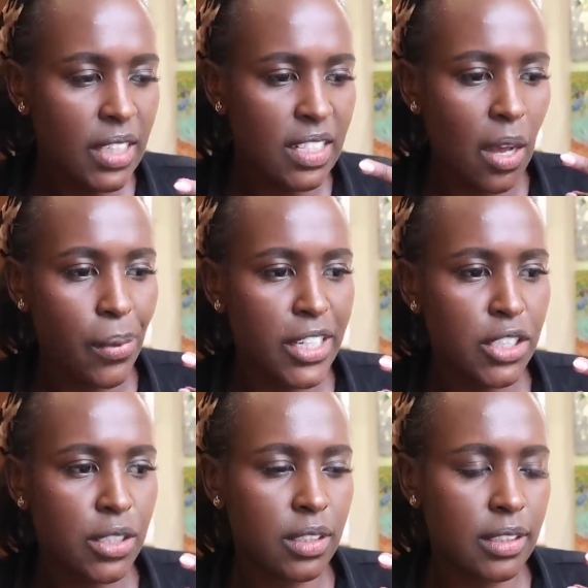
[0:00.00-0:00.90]
because I
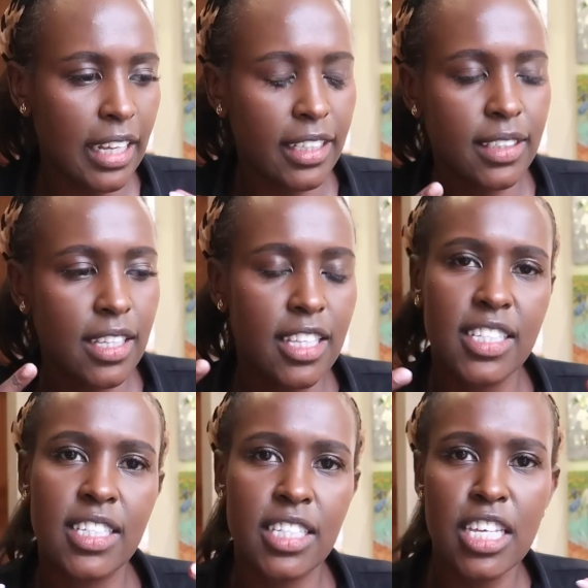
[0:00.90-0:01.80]
want to like see
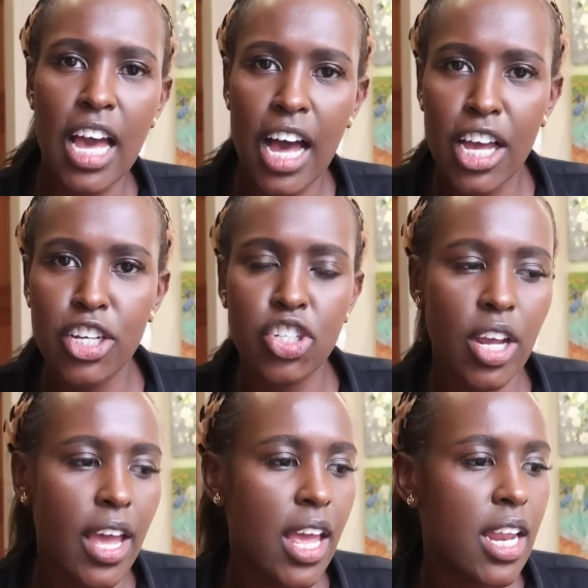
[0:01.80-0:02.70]
the sillage
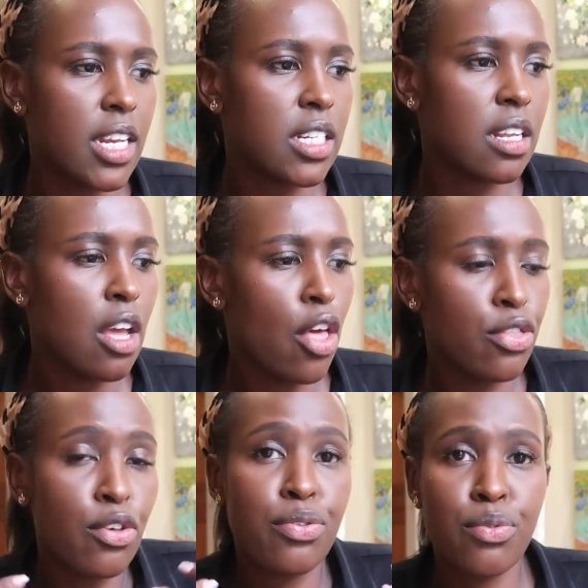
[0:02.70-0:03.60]
and
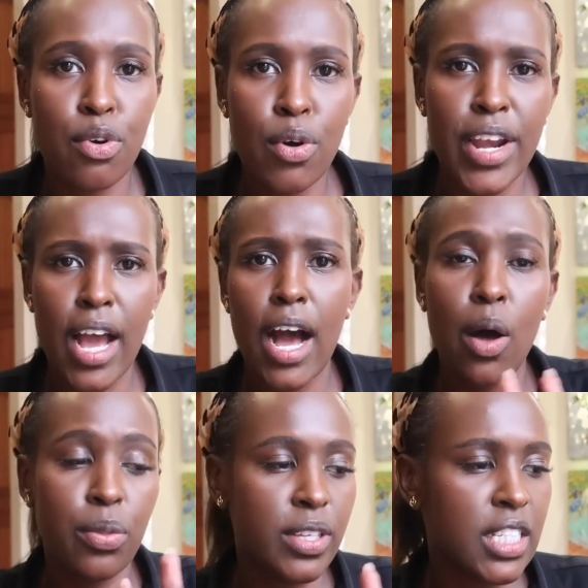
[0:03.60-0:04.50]
the throw and
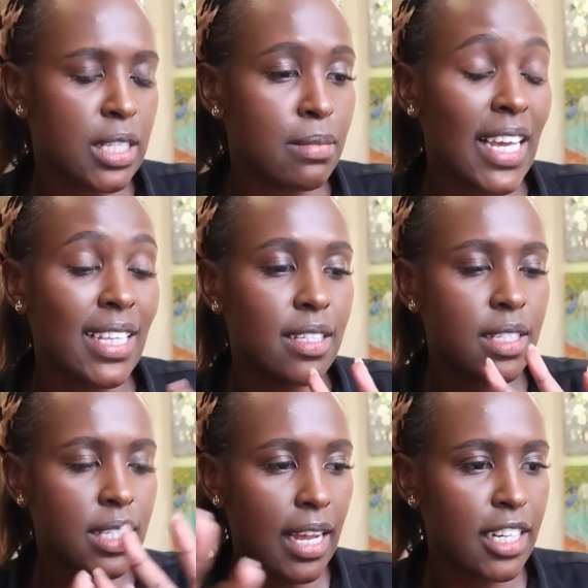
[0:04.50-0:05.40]
how this like the
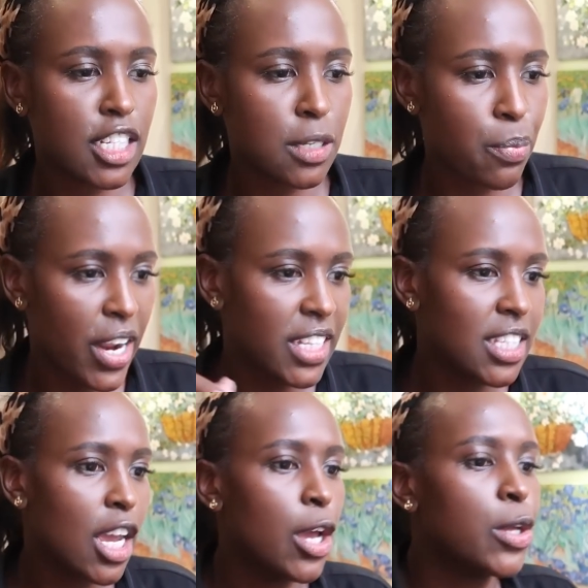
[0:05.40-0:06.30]
scent spreads.